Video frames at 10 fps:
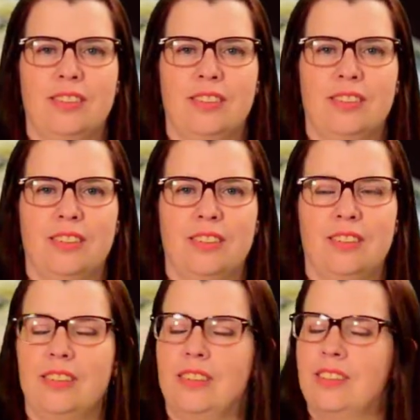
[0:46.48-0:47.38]

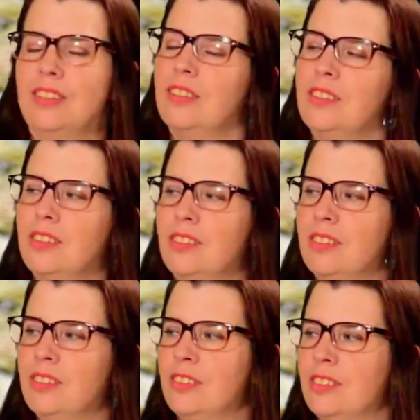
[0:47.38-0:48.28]

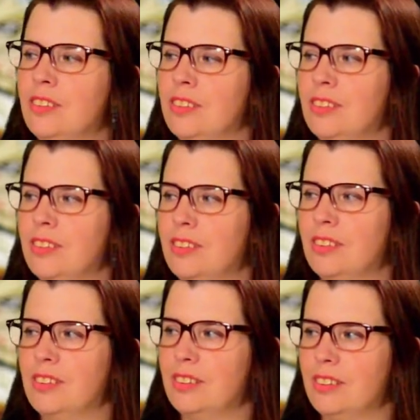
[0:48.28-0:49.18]

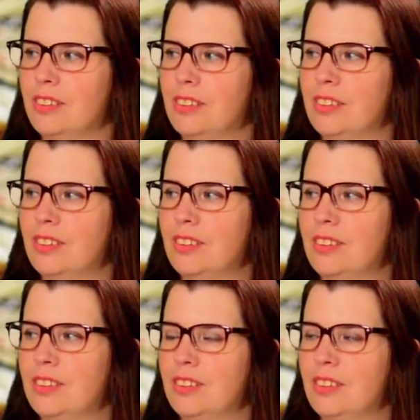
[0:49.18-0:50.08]

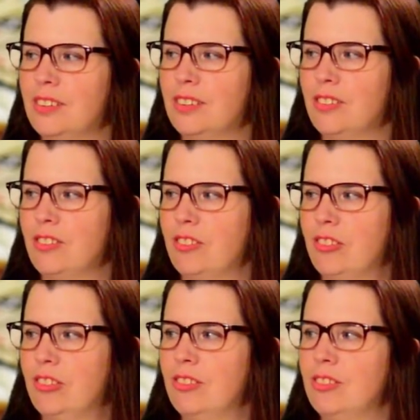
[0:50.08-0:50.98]

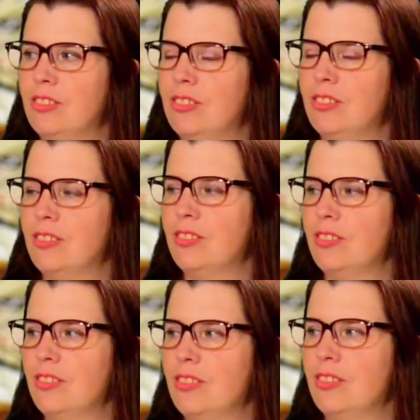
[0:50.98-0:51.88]

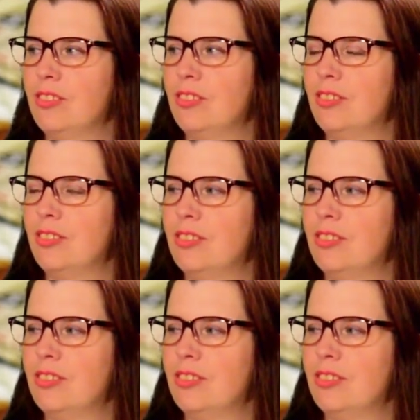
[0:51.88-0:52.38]
[no speech]